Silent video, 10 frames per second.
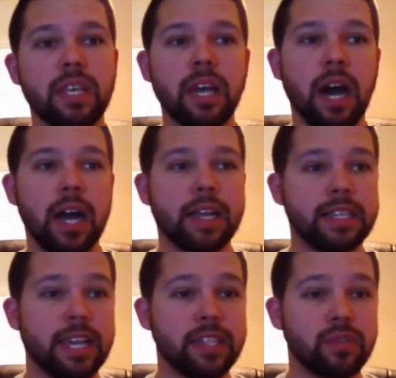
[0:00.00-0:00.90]

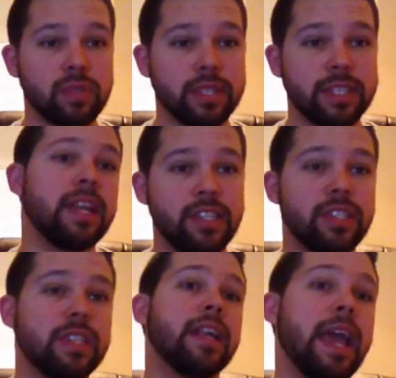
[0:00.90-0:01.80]

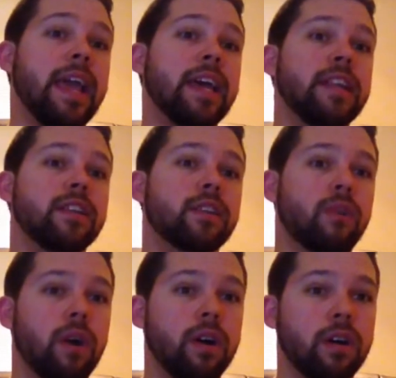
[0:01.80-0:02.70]
contextualization, and
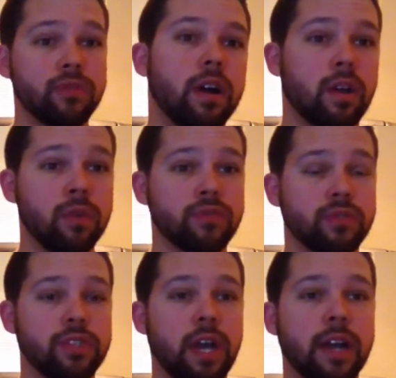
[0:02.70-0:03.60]
culture
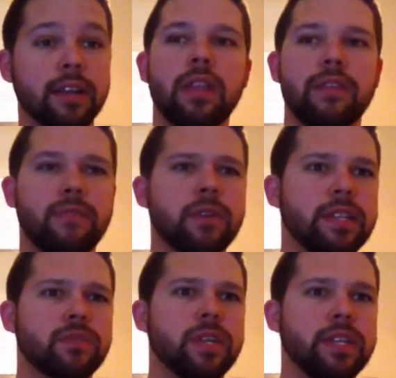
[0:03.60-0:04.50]
shock. The
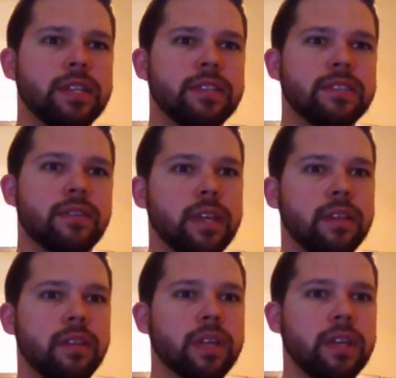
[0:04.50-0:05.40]
first one is
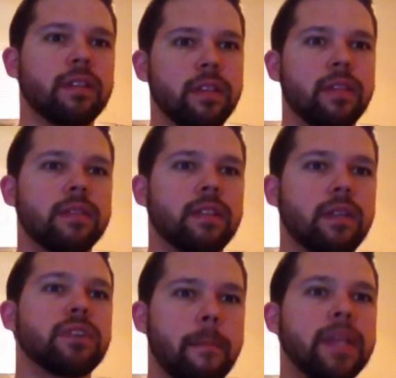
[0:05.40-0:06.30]
really
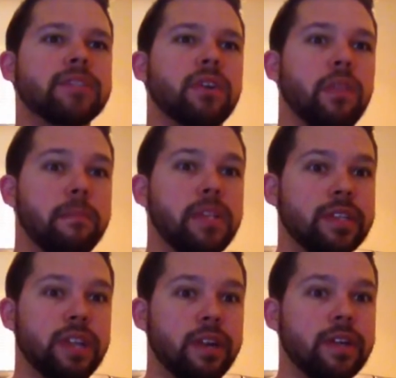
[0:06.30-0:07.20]
based on the
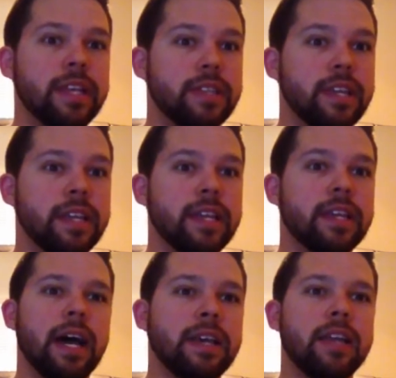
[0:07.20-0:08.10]
missionaries' thinking.
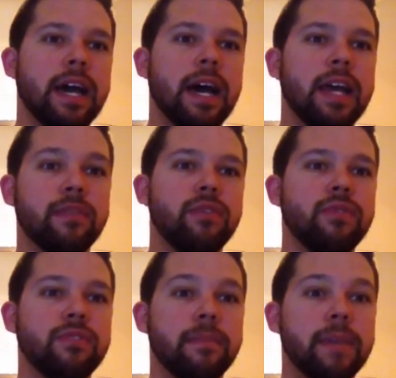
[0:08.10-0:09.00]
It
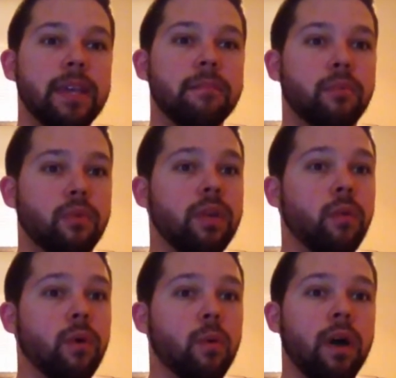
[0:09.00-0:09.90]
used to be,
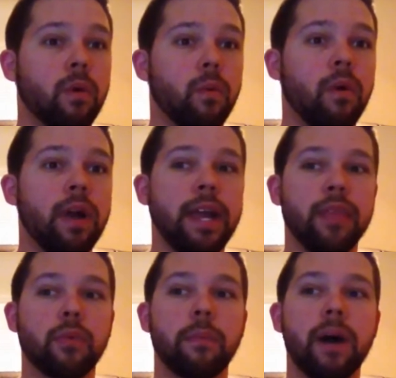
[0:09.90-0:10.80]
pre-World War I,
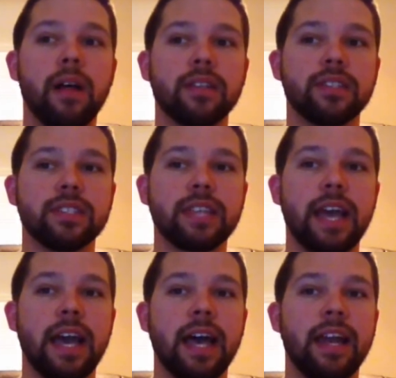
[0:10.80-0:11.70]
anthropologists
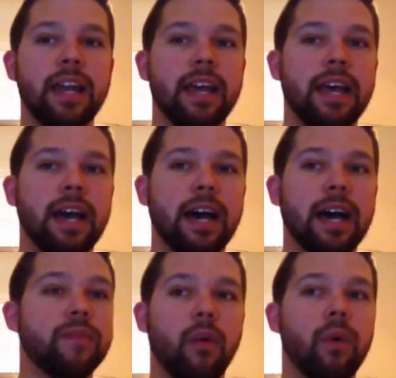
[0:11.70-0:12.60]
had
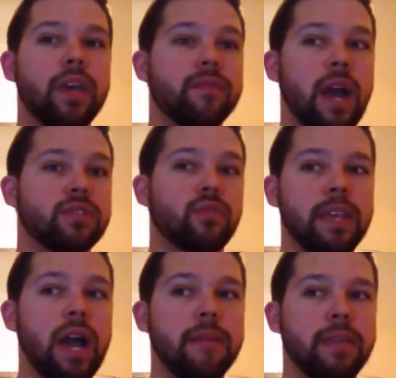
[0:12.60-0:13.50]
a way of
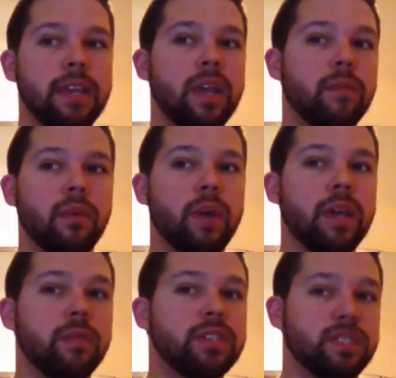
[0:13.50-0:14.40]
describing the way
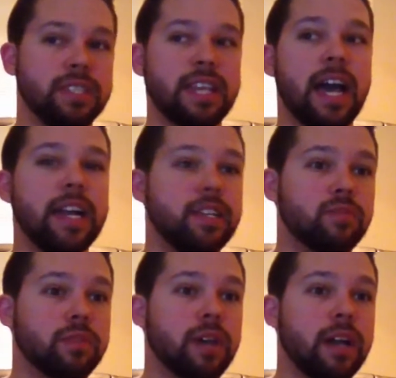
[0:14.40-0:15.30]
in which
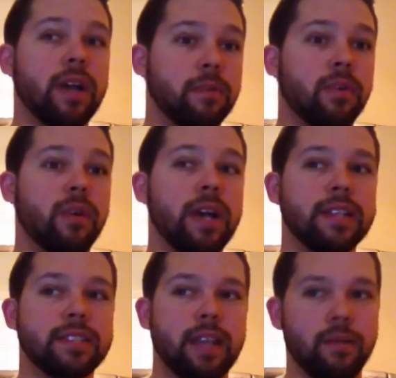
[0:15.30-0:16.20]
societies were thought to
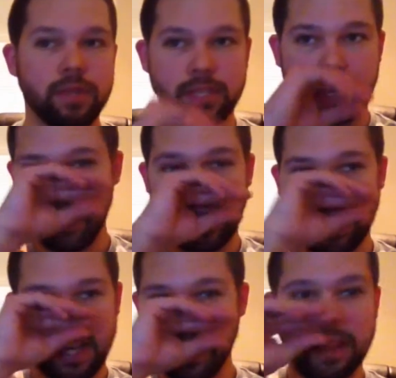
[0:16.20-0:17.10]
progress, and that was
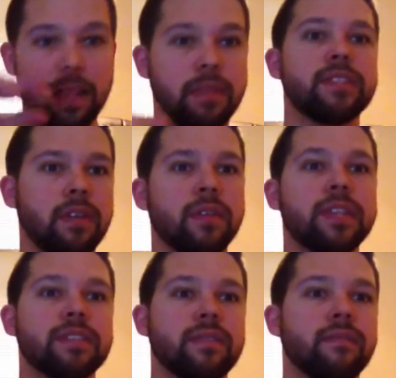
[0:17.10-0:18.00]
the
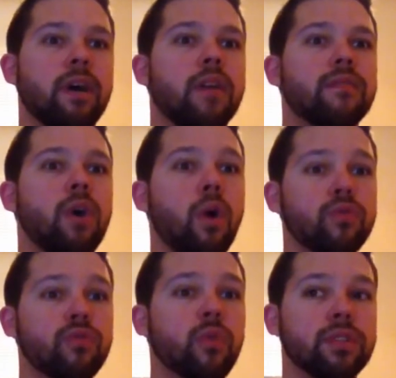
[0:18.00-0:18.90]
theories of
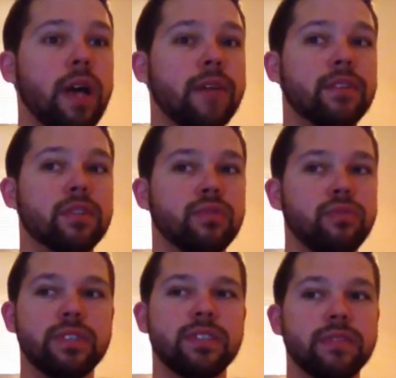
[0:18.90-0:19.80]
cultural
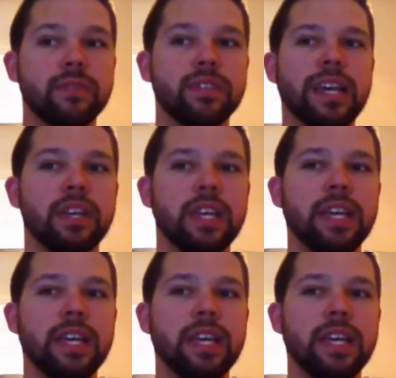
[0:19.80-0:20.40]
evolution, which